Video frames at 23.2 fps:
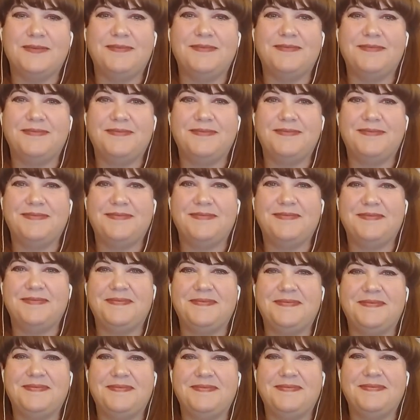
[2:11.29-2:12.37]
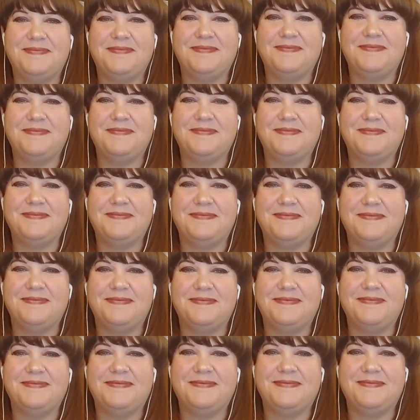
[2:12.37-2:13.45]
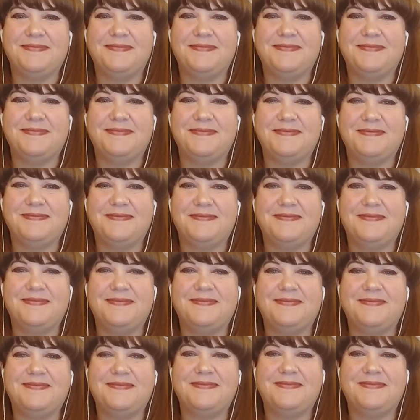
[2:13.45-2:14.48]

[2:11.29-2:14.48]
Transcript: This person isn't speaking.